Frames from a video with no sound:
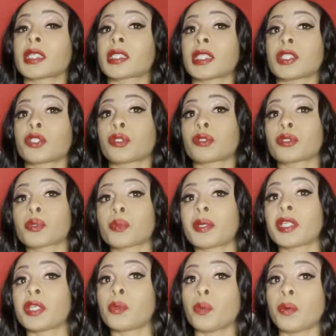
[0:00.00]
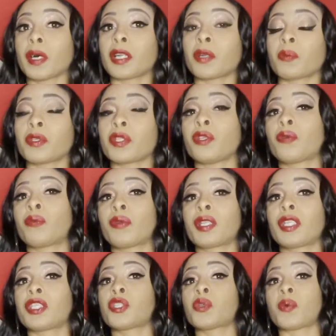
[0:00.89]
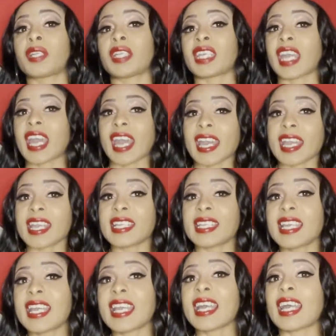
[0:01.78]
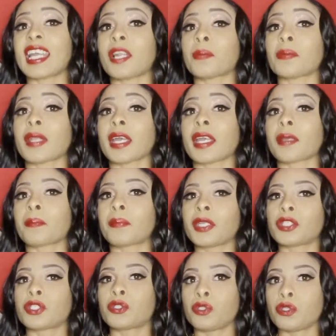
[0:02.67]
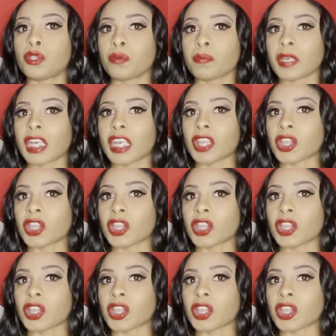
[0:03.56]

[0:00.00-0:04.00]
that you're 21 when you're really 28. And I'm like, bitch, do you mean